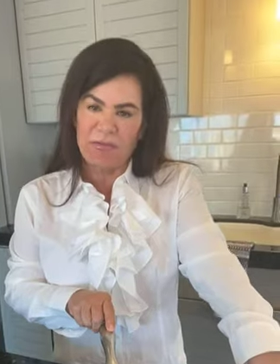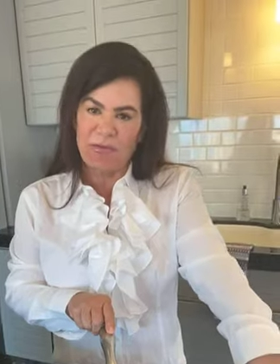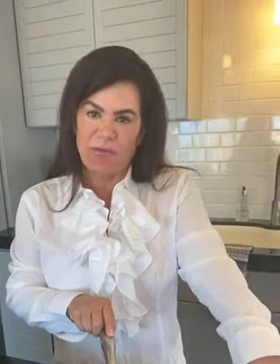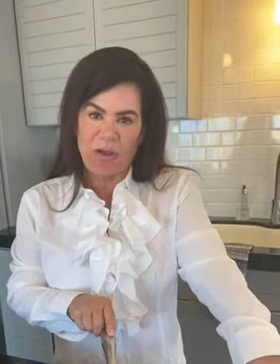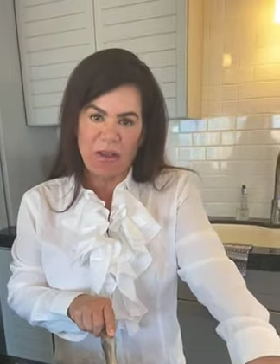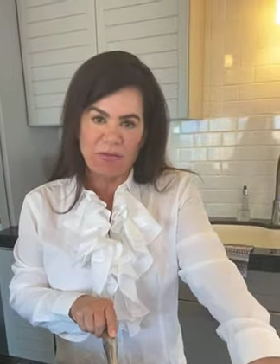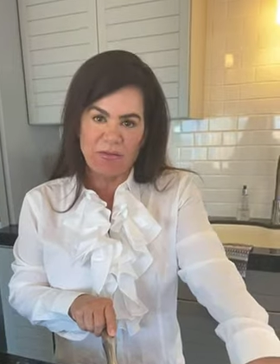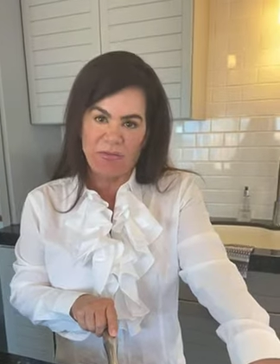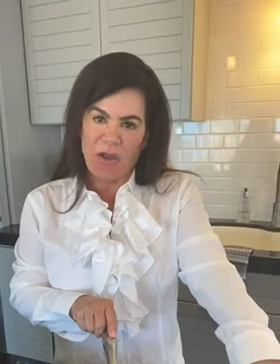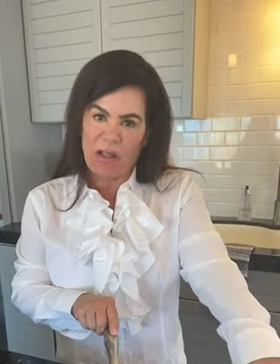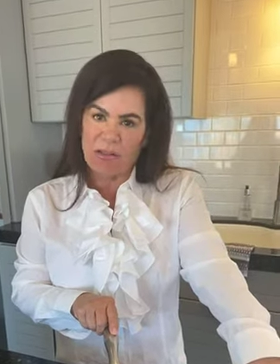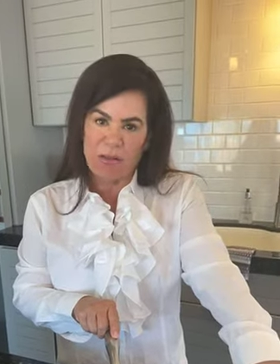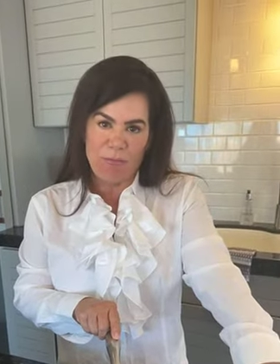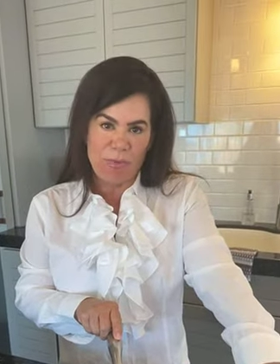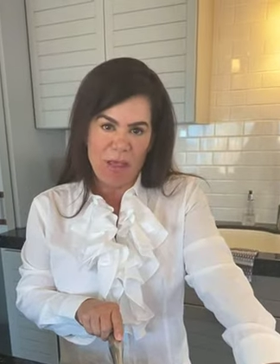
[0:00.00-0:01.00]
you guys have got
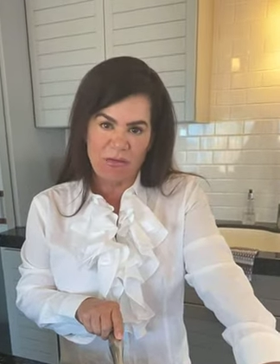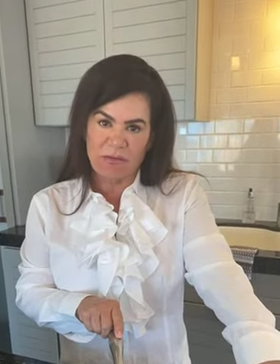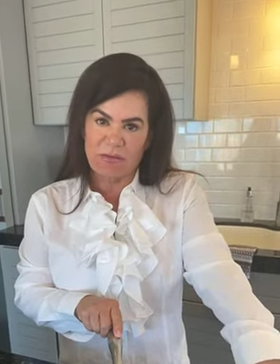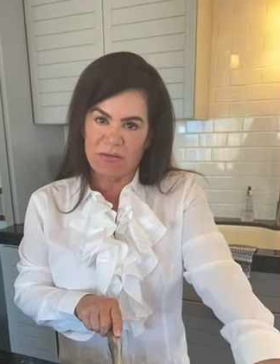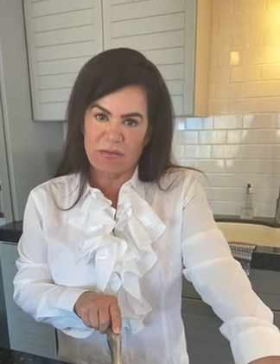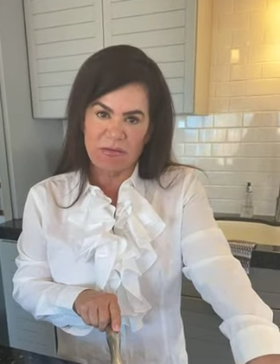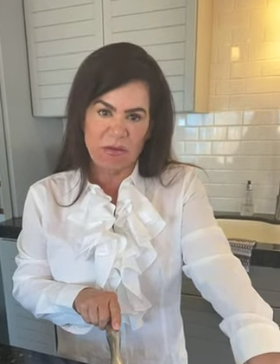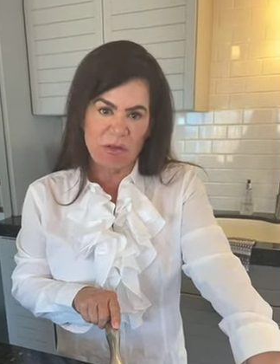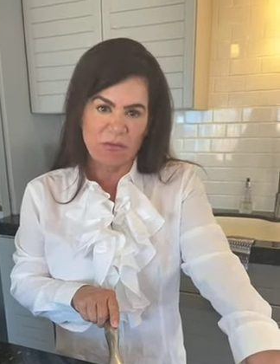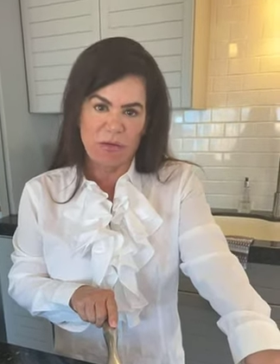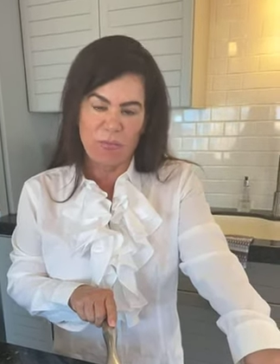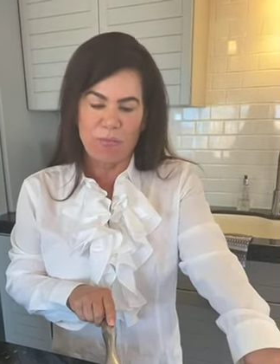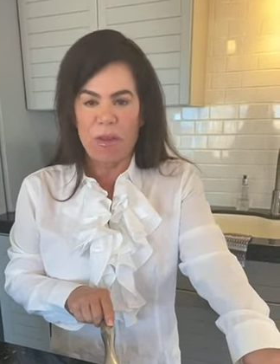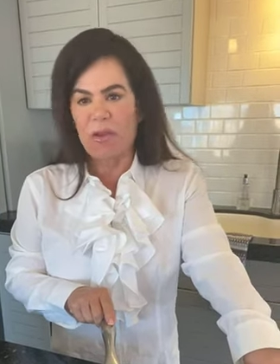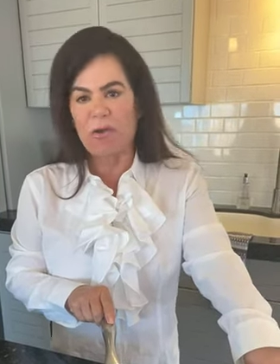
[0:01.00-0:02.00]
the best
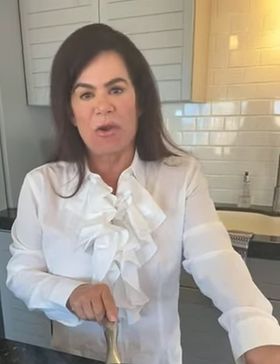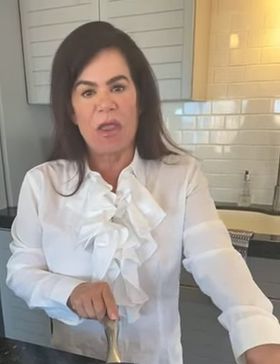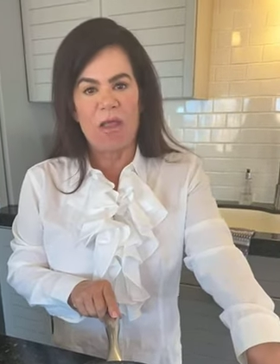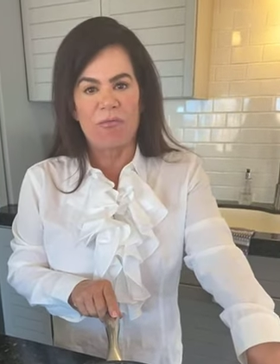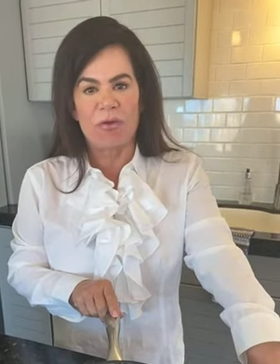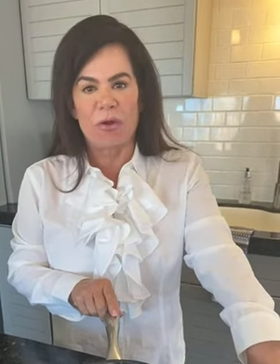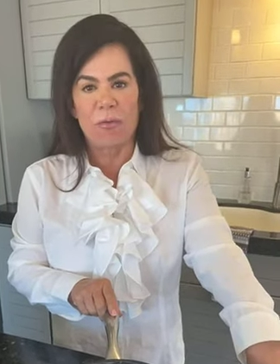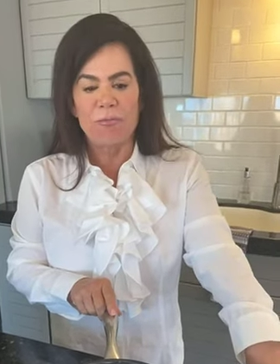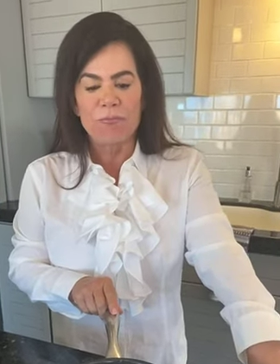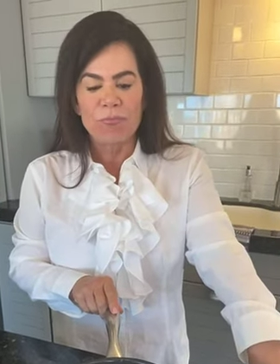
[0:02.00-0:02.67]
salted butter ever.